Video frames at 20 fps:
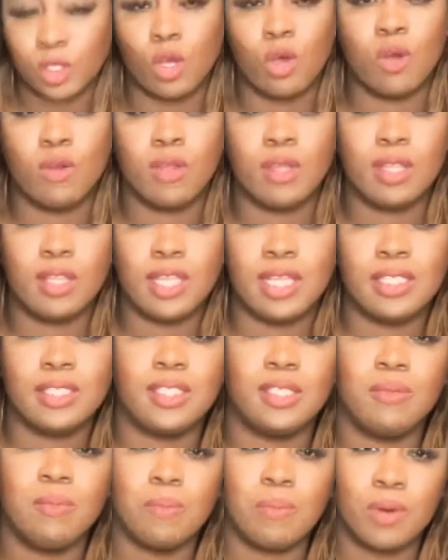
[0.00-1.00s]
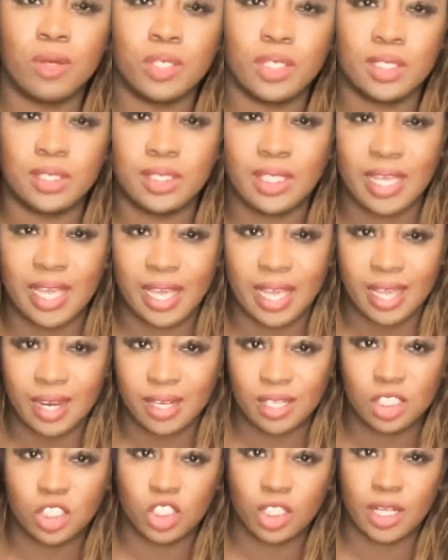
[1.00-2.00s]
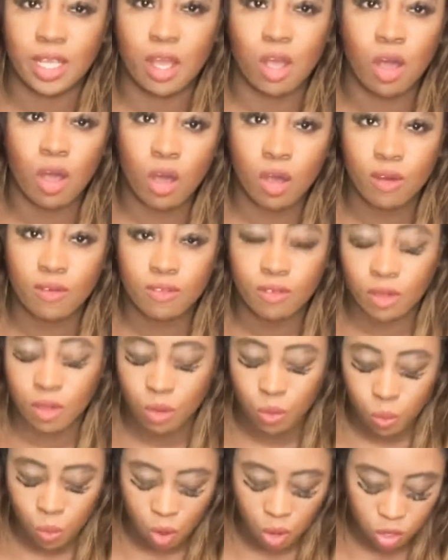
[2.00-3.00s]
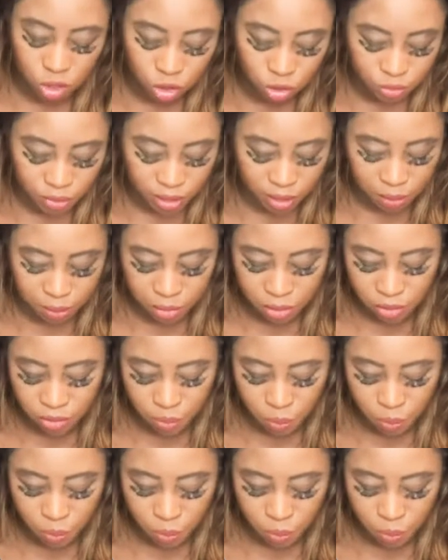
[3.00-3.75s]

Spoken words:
or at least embodies the energy of a water element.